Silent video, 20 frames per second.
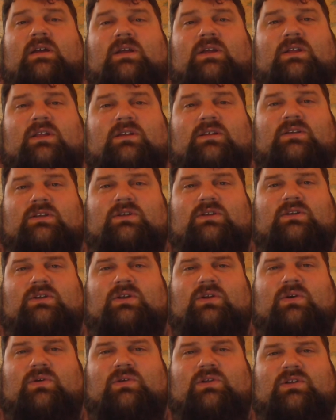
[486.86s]
If
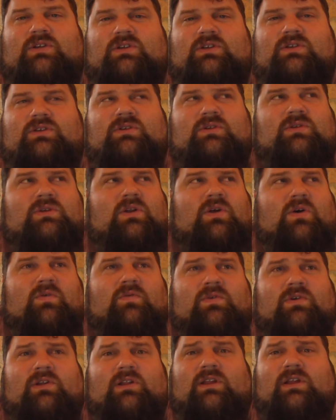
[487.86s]

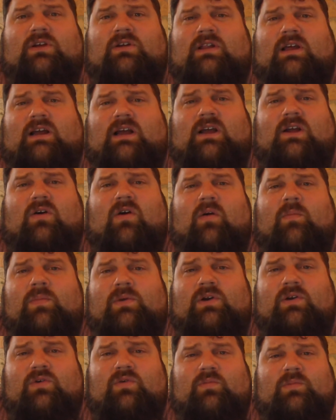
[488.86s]
you're like a
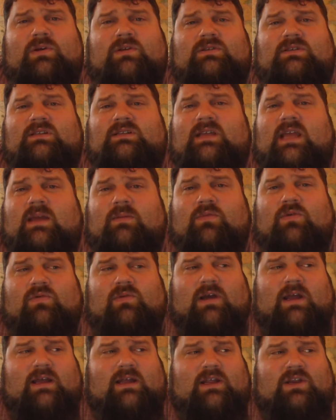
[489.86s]
carpenter who builds a table,
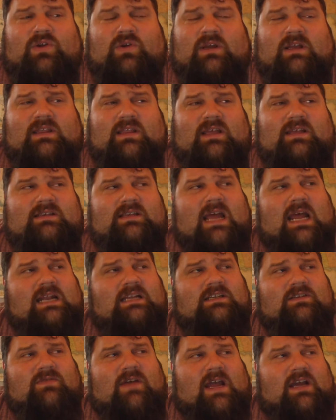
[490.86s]
right? And you get that
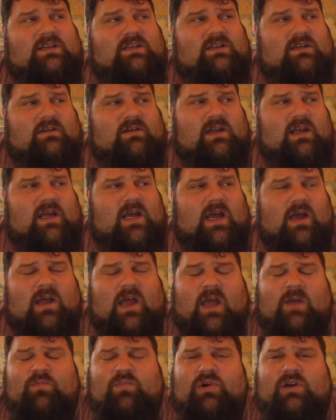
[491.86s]
satisfaction. Oh, yeah, I
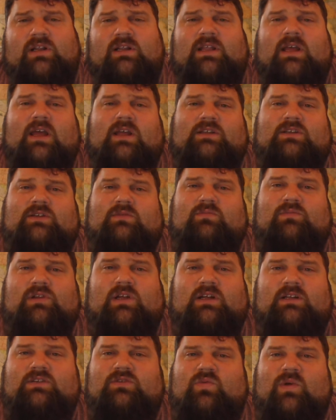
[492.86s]
put in that
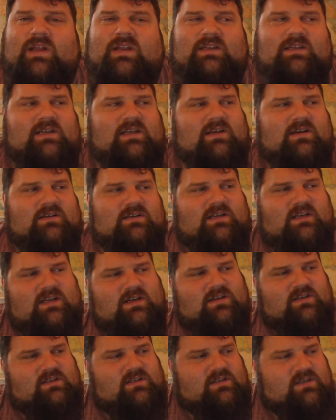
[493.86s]
blood, sweat, and tears, and
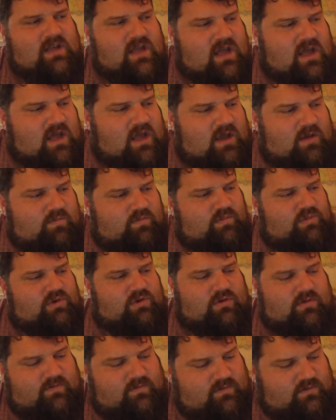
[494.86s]
here's this
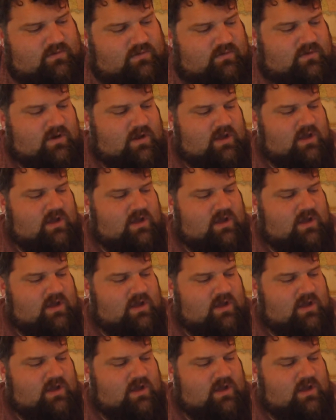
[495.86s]
beautiful